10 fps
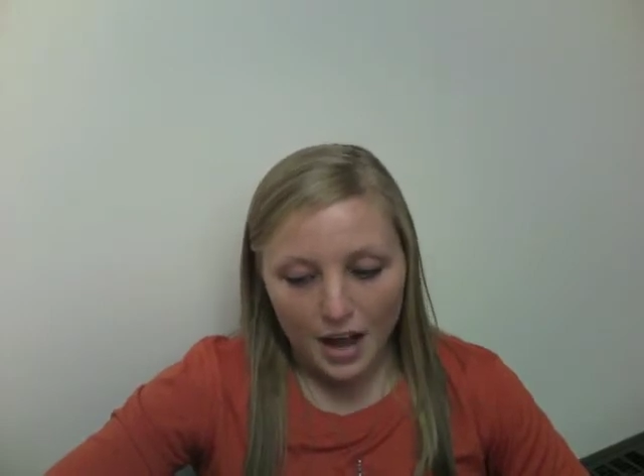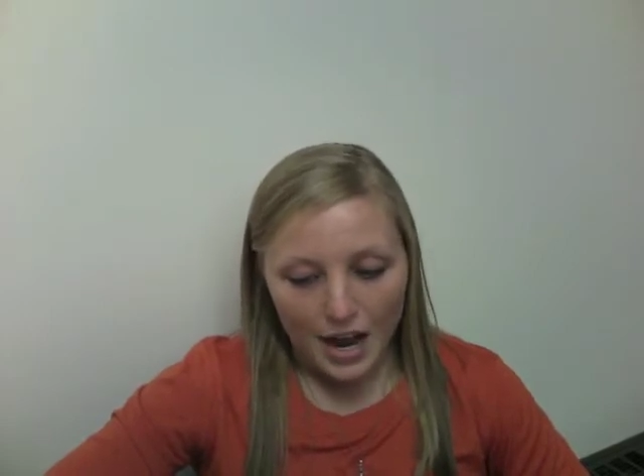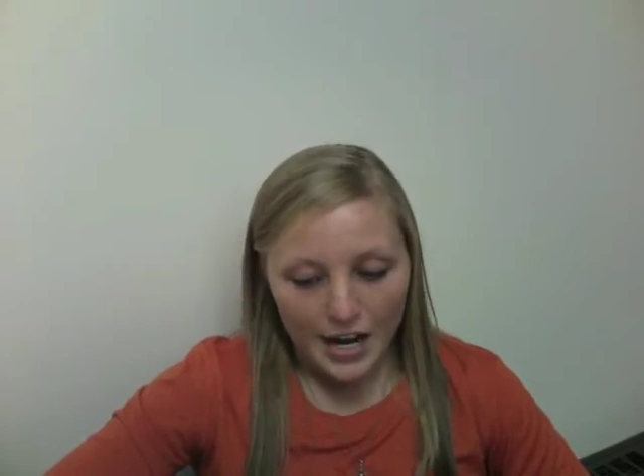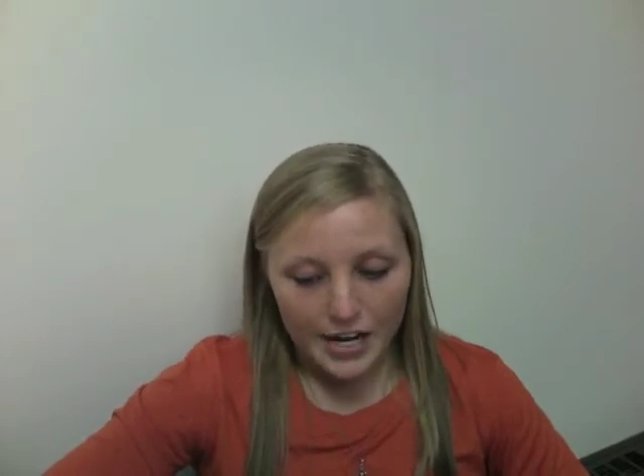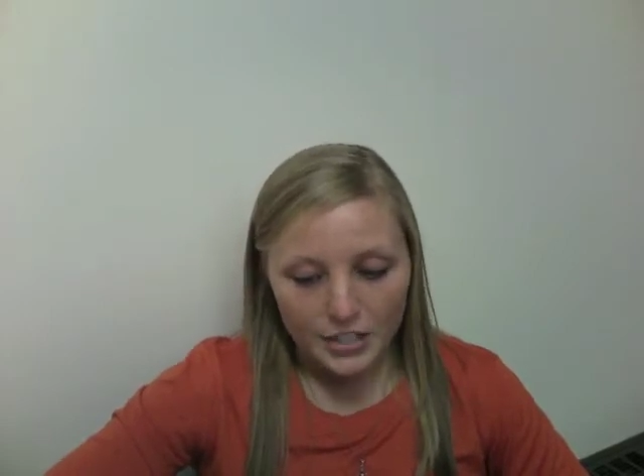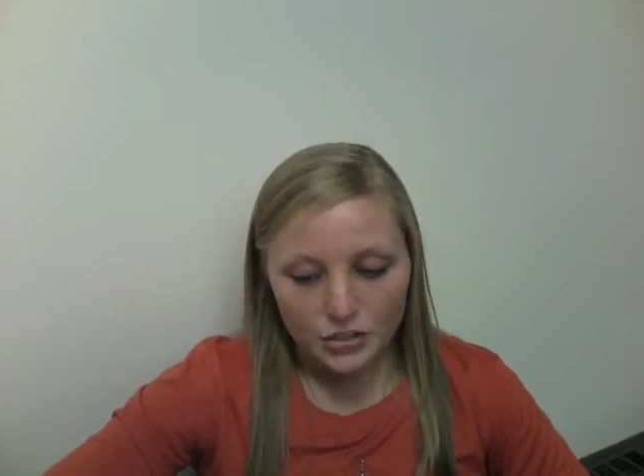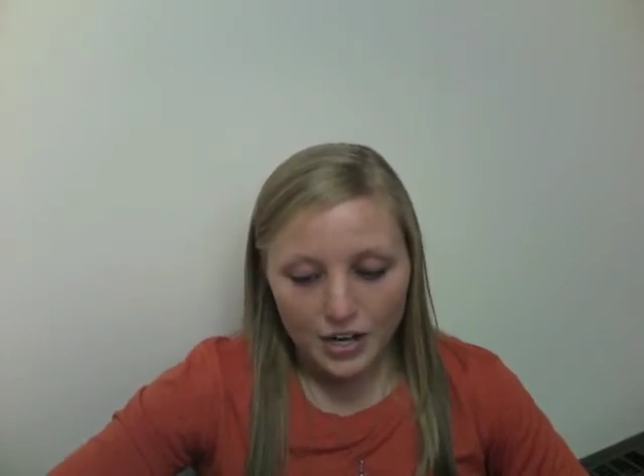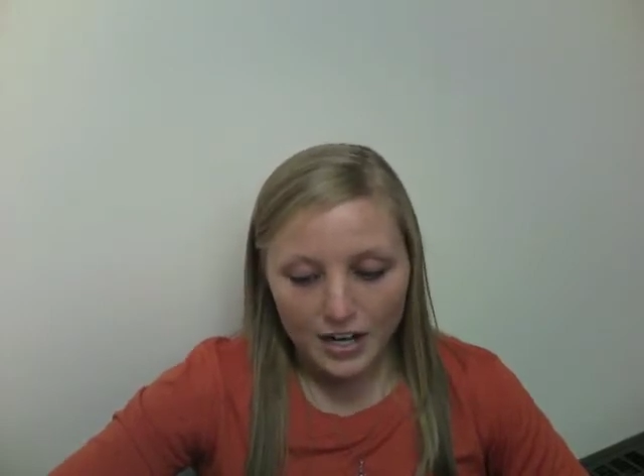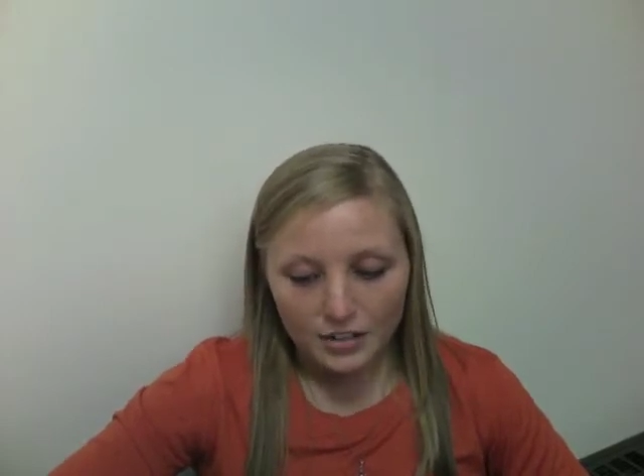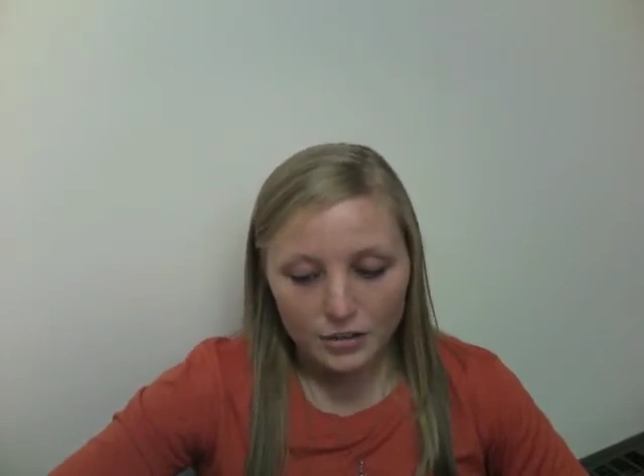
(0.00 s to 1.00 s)
I
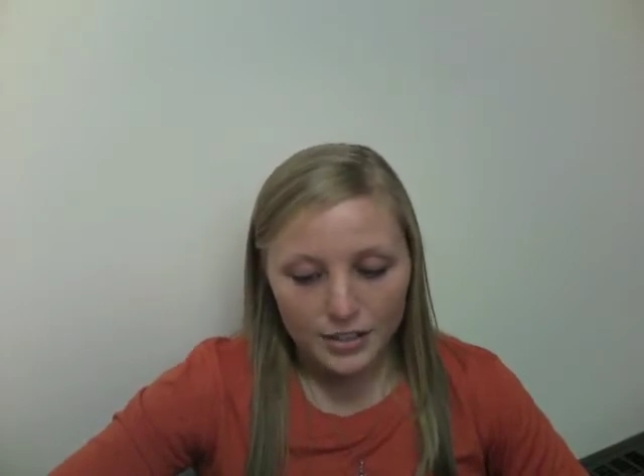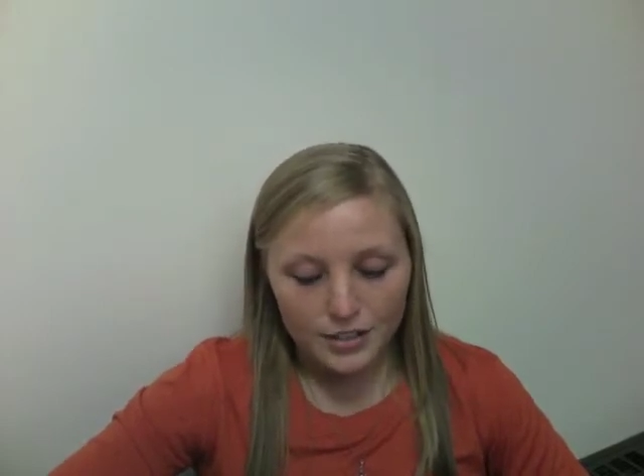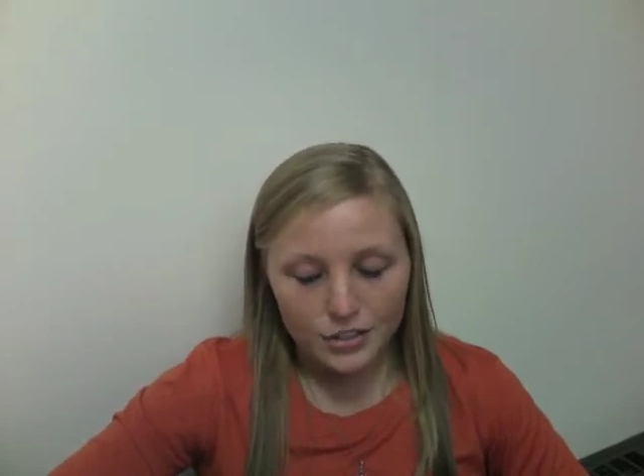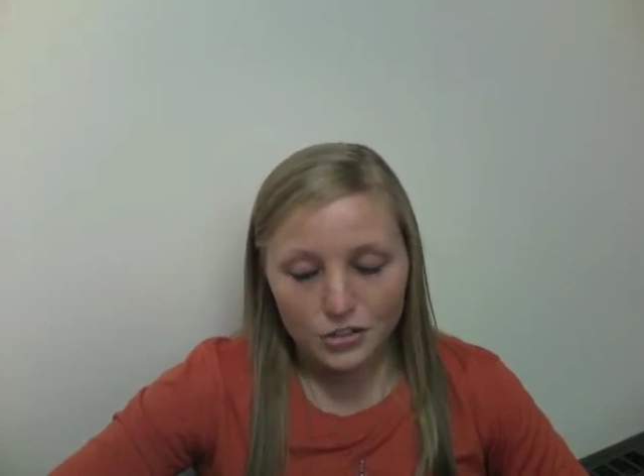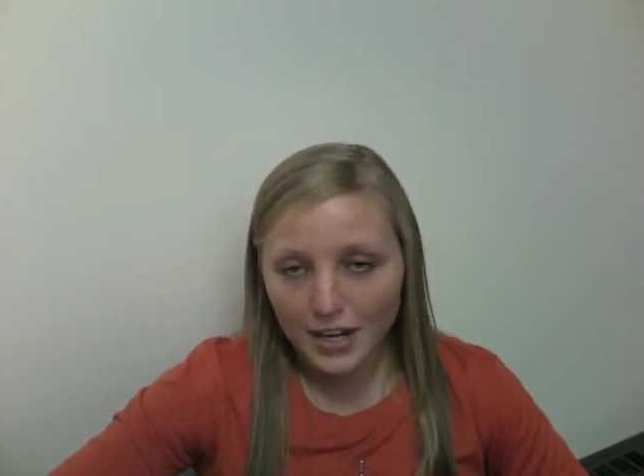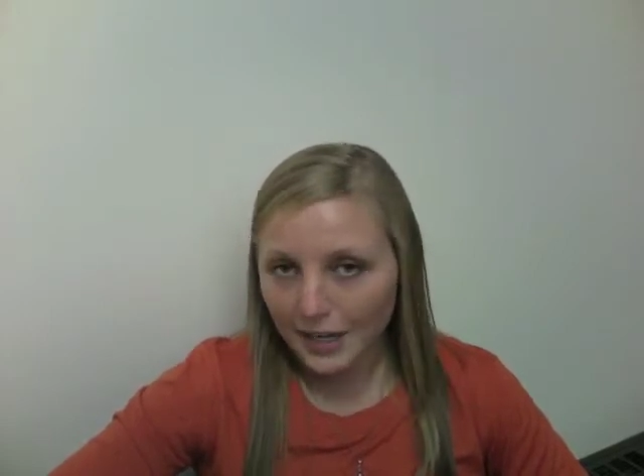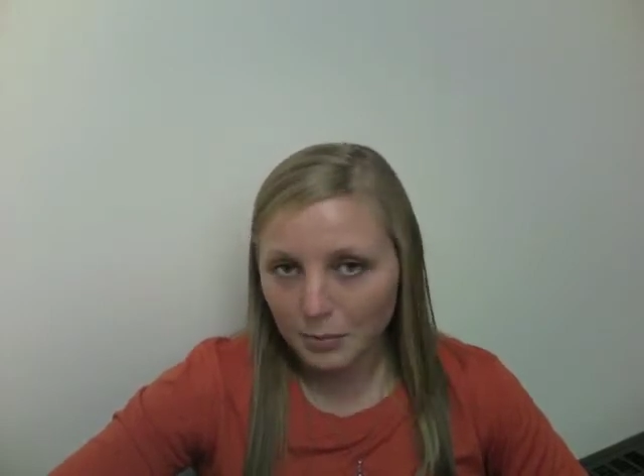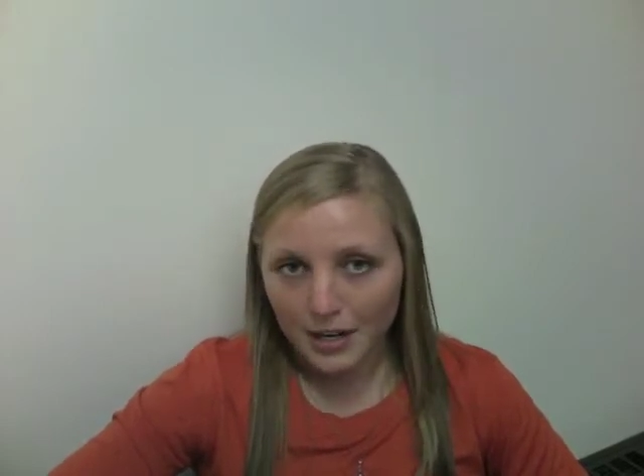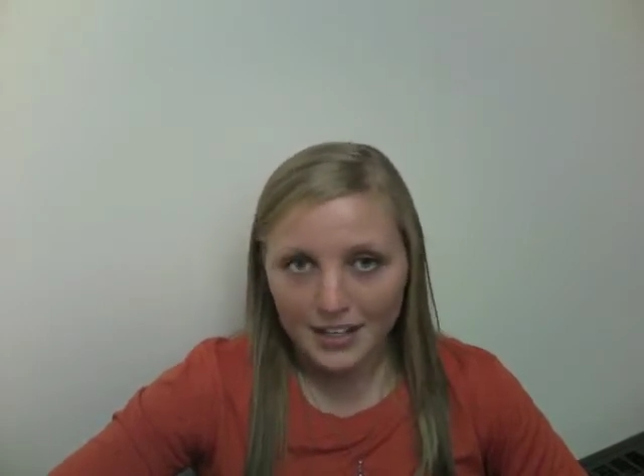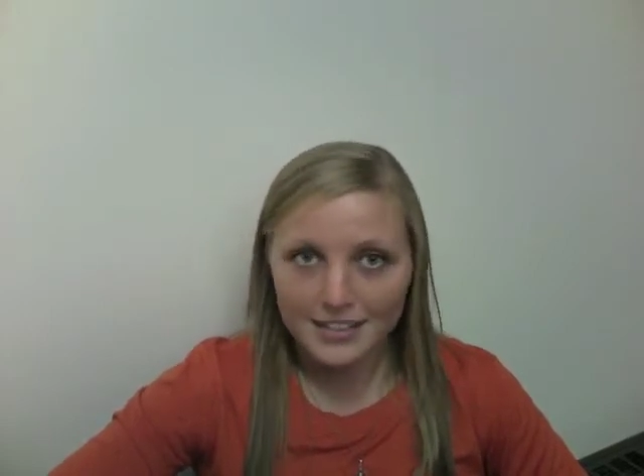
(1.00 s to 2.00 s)
tried going to track
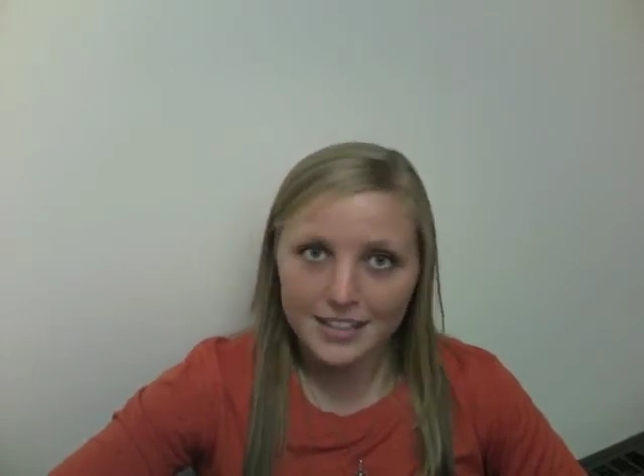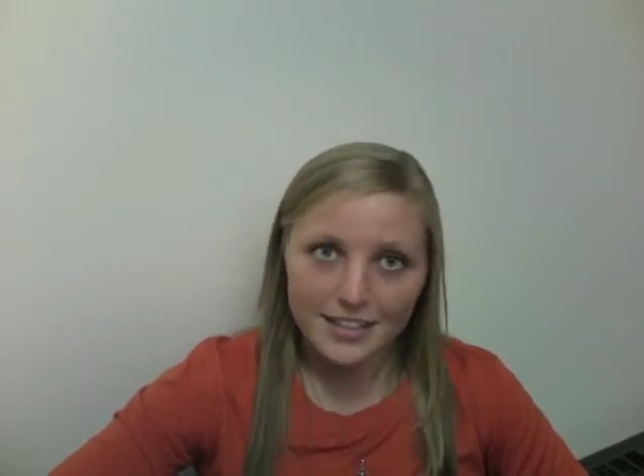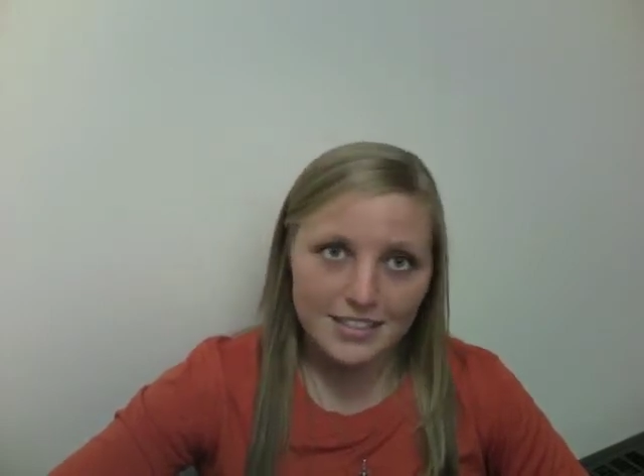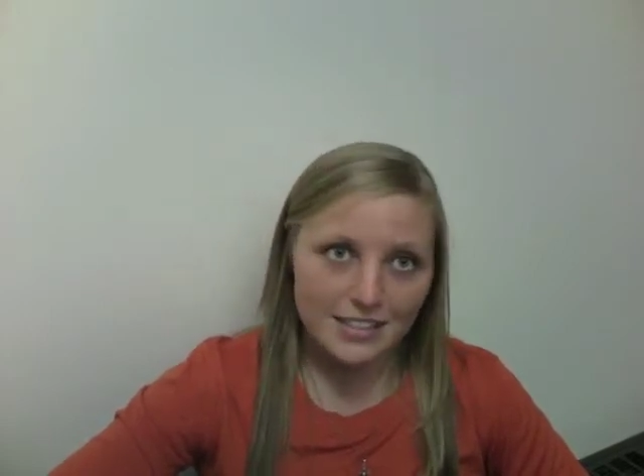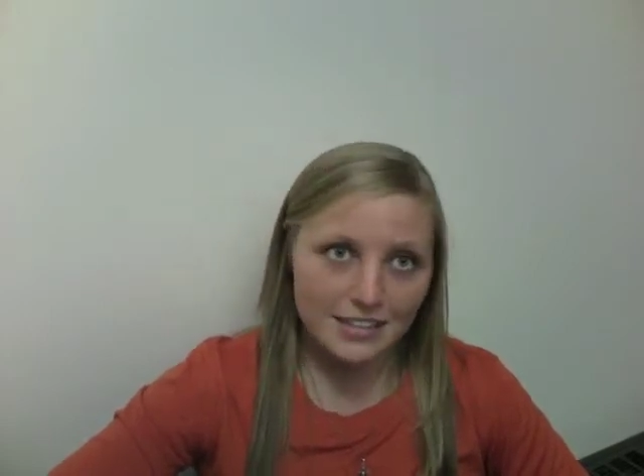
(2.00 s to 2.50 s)
practice